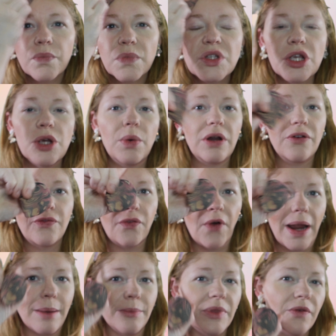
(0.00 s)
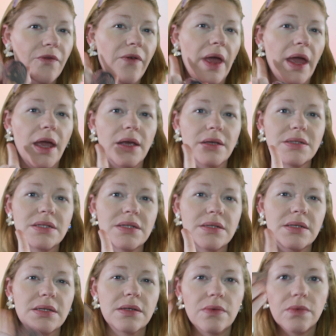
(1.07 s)
So you wanna frame the
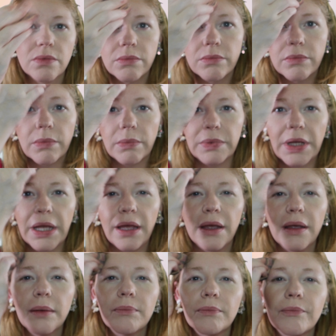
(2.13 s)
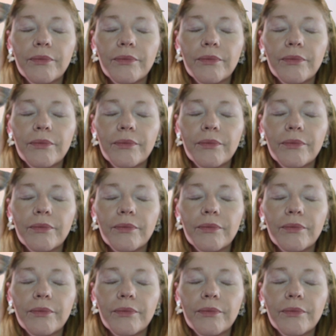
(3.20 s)
face, okay?